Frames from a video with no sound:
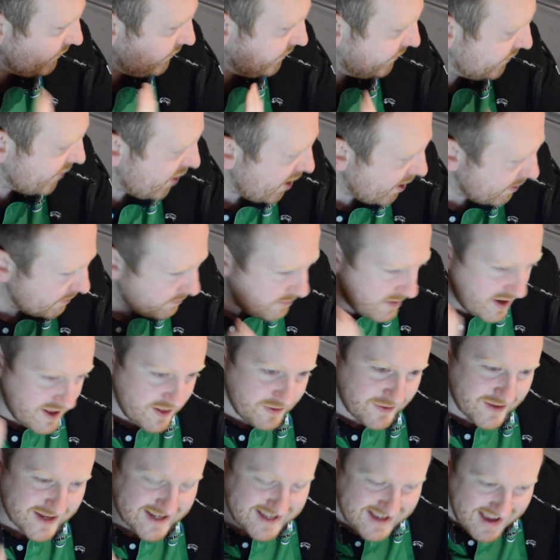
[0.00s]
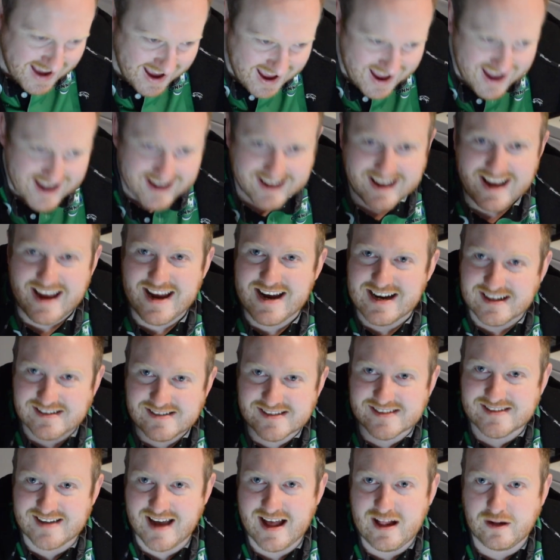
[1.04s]
from the keg
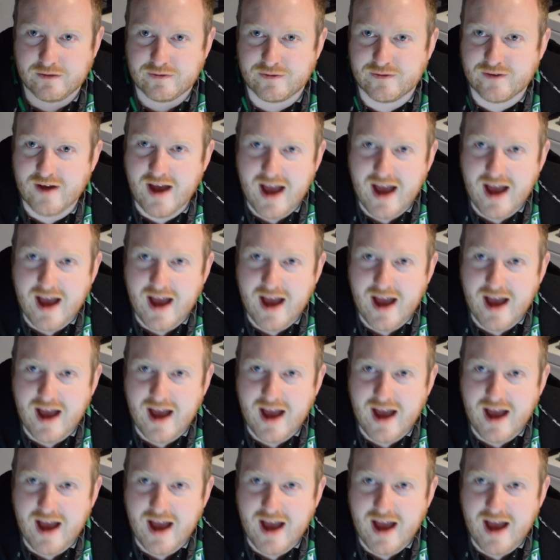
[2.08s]
itself